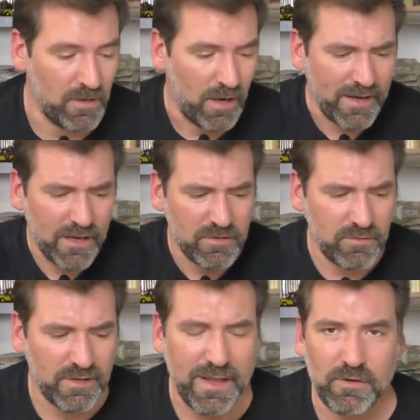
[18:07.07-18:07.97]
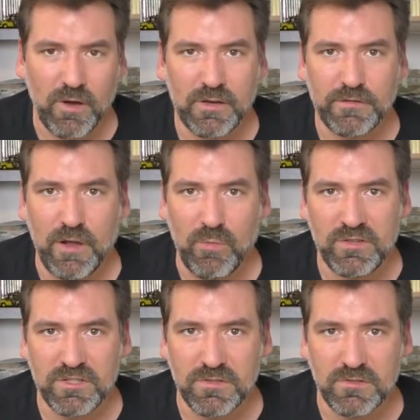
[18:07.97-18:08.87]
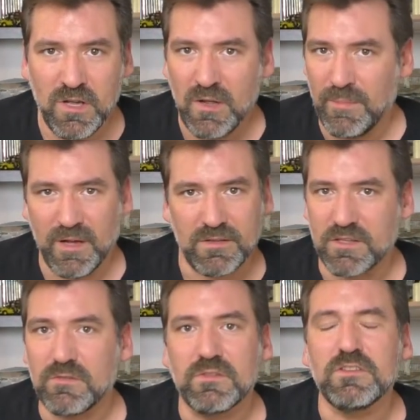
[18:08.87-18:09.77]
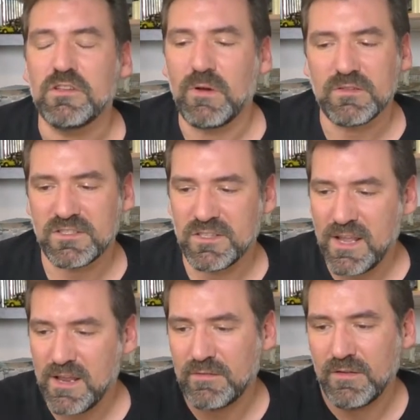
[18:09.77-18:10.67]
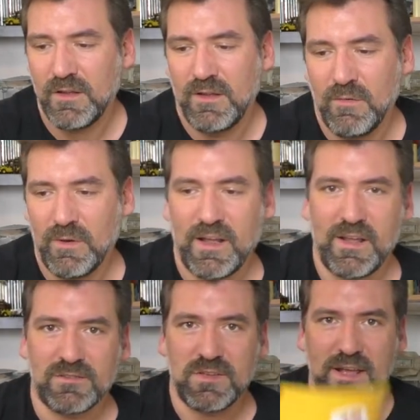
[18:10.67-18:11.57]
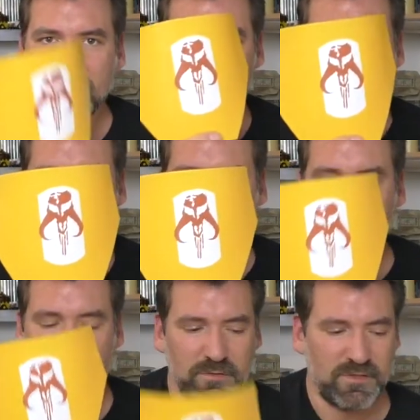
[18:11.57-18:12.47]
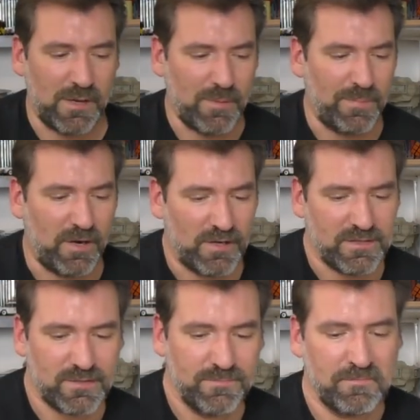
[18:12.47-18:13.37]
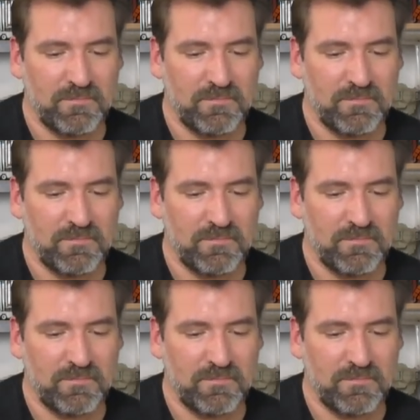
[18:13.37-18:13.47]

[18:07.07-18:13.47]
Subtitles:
I can do it later on if I want to, but you won't see it when I attach some of those armor parts